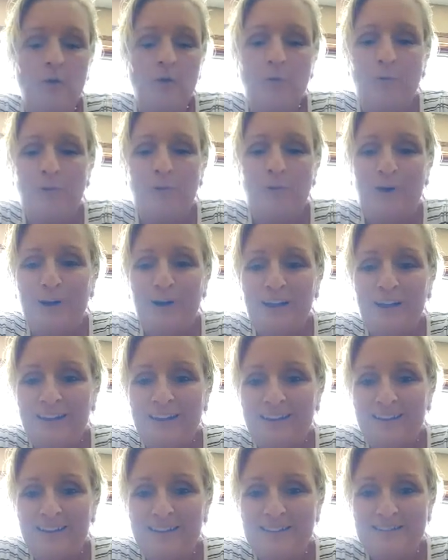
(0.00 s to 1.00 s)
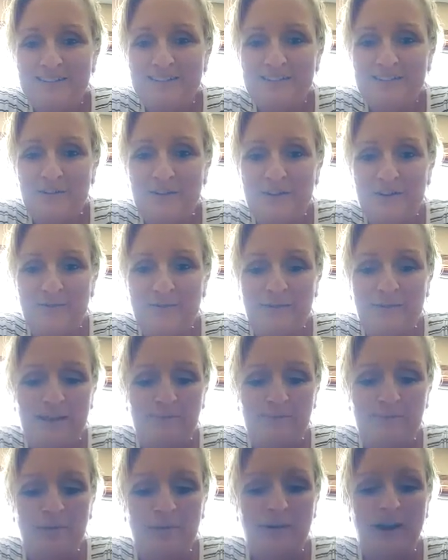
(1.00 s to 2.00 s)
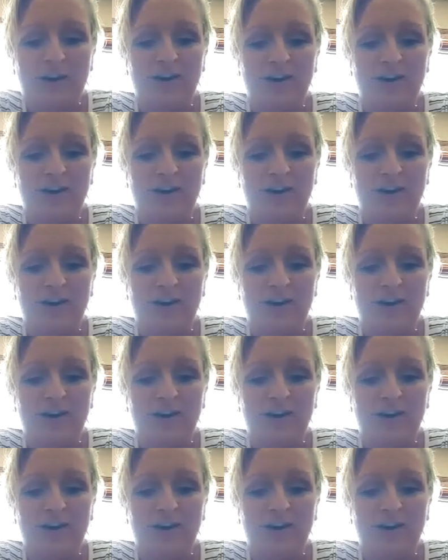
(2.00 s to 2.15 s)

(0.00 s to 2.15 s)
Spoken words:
work so we can prepare